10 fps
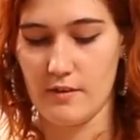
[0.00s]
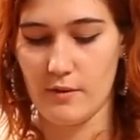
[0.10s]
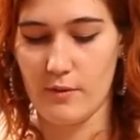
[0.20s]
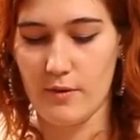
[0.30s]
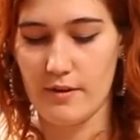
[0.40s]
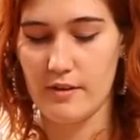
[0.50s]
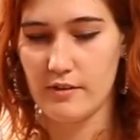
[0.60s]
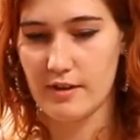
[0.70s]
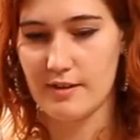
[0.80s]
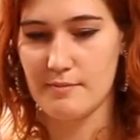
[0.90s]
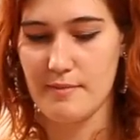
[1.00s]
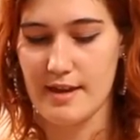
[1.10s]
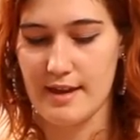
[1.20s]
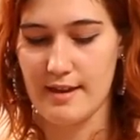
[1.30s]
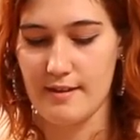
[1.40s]
or you can
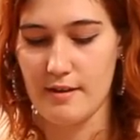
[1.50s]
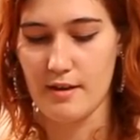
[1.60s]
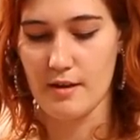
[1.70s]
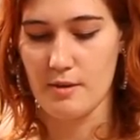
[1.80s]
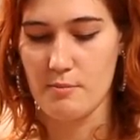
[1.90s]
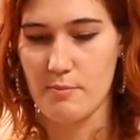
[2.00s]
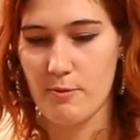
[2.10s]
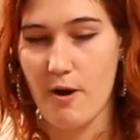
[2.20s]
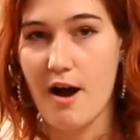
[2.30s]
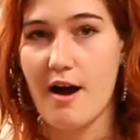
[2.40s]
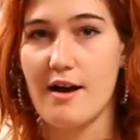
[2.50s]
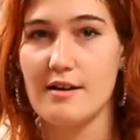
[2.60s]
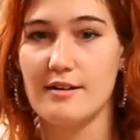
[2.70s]
make it broad